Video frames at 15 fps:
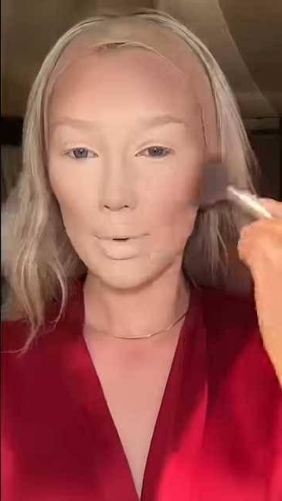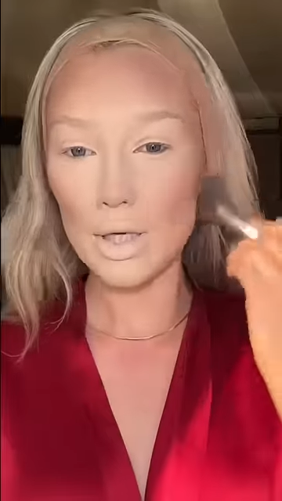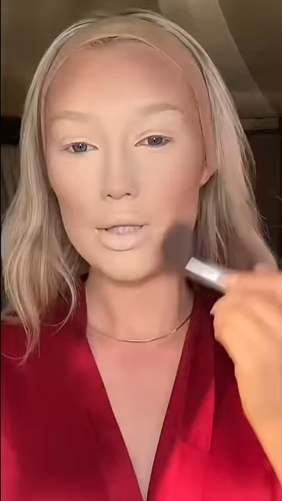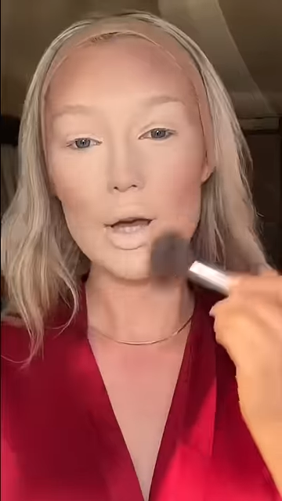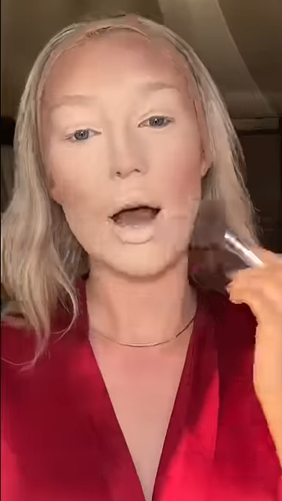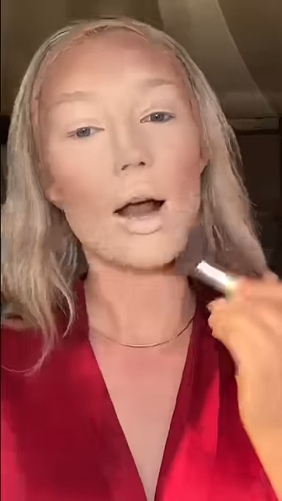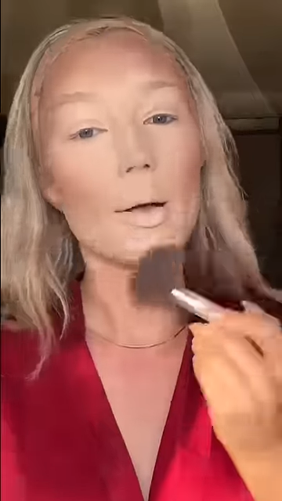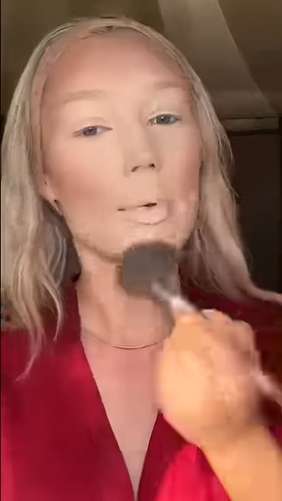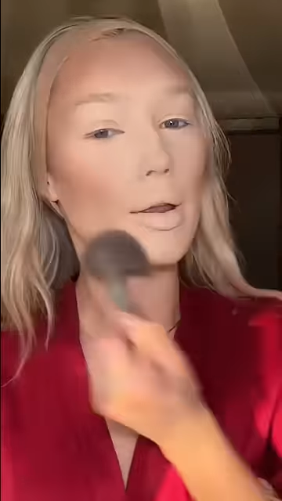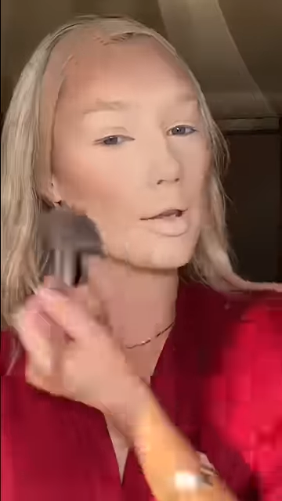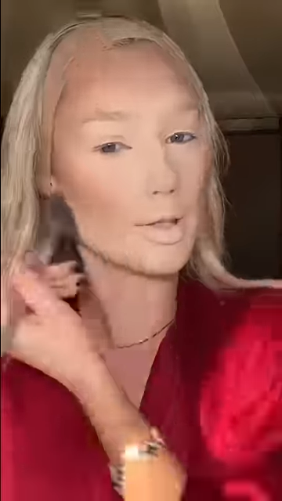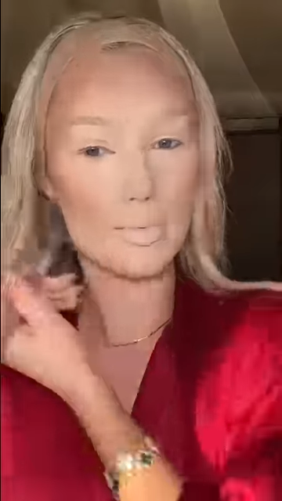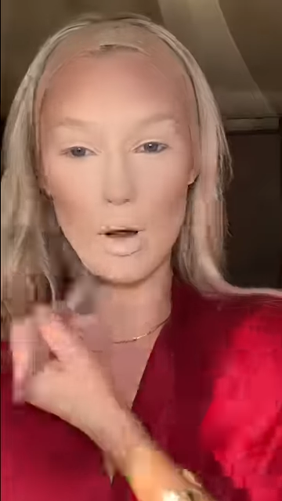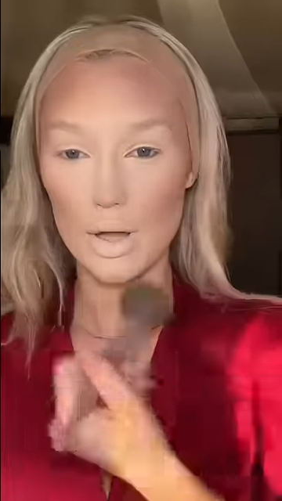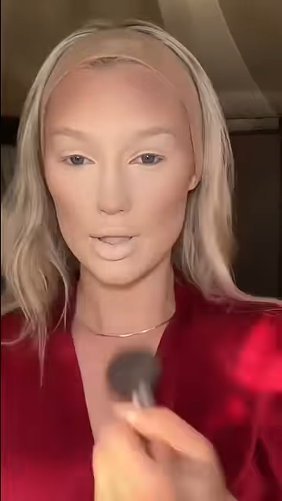Can we talk
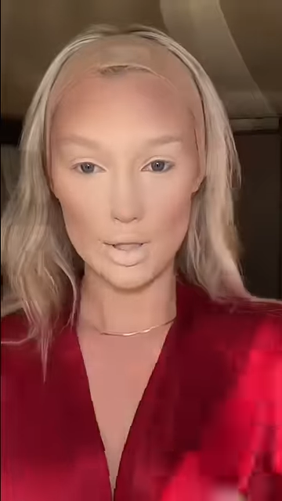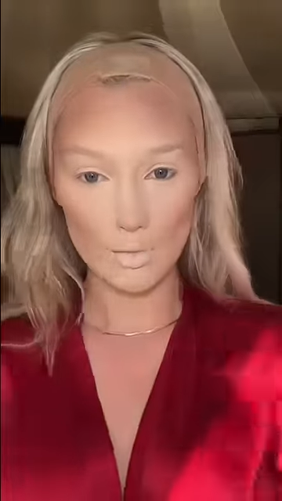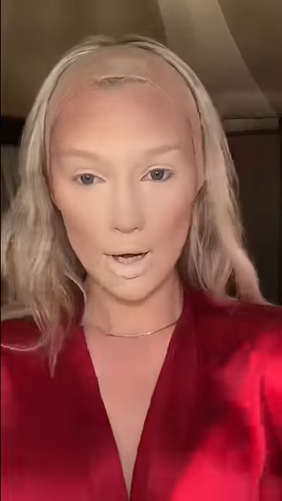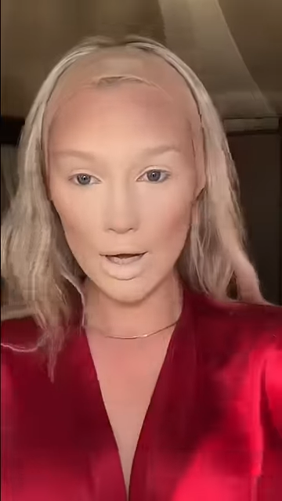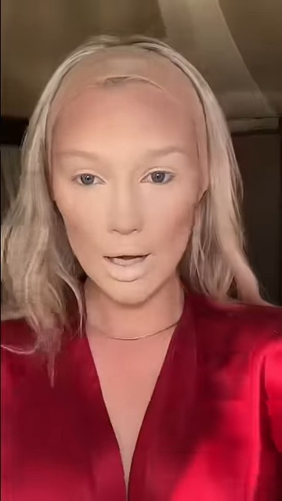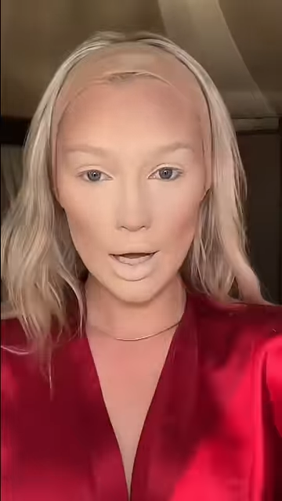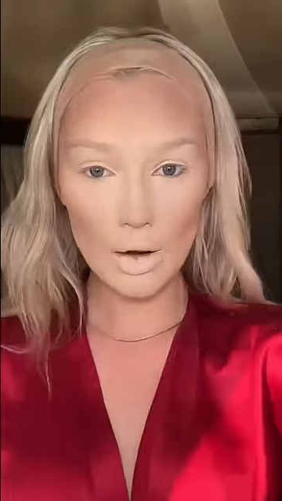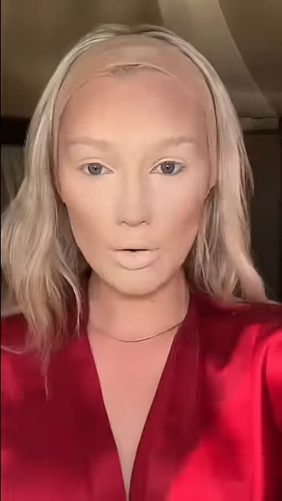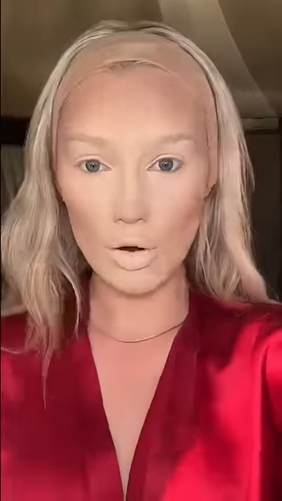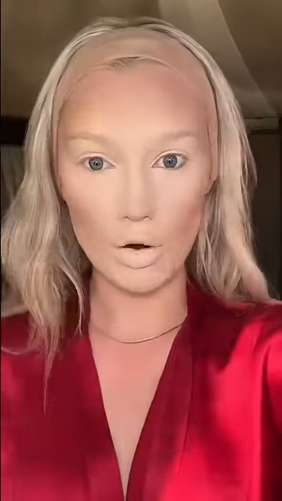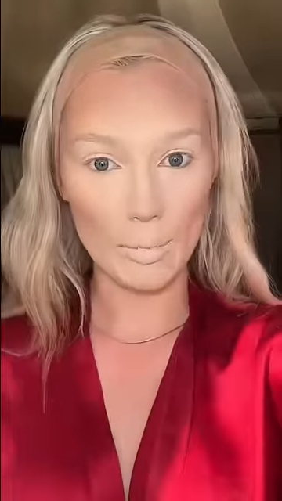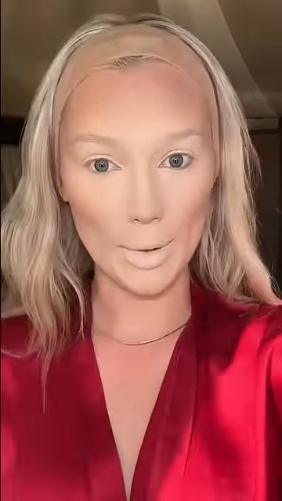about this bronzer right now?